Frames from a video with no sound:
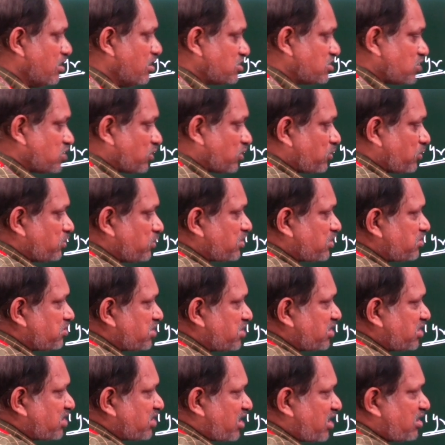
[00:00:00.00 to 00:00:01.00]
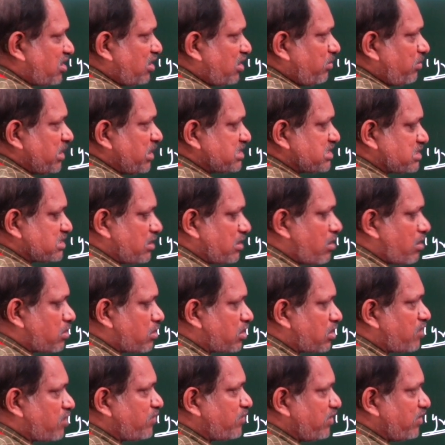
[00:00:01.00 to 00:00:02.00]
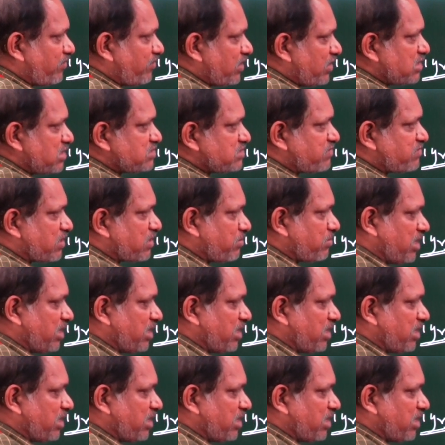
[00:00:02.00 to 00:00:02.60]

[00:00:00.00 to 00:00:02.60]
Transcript: So 2030 means a lot of difference from